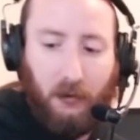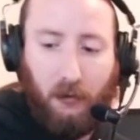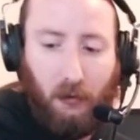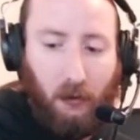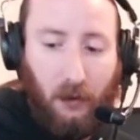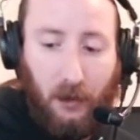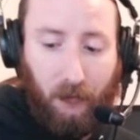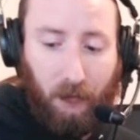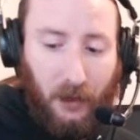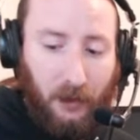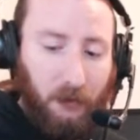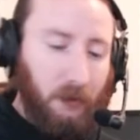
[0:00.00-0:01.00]
are in F
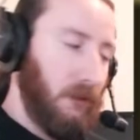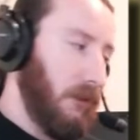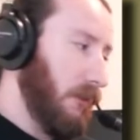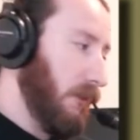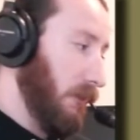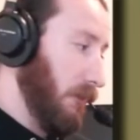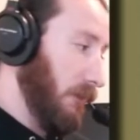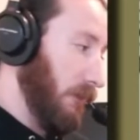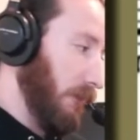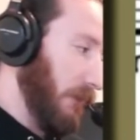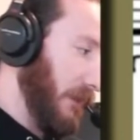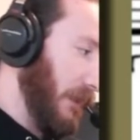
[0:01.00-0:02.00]
major
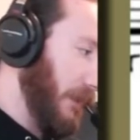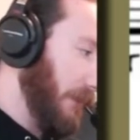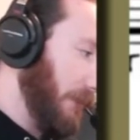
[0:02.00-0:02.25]
over D.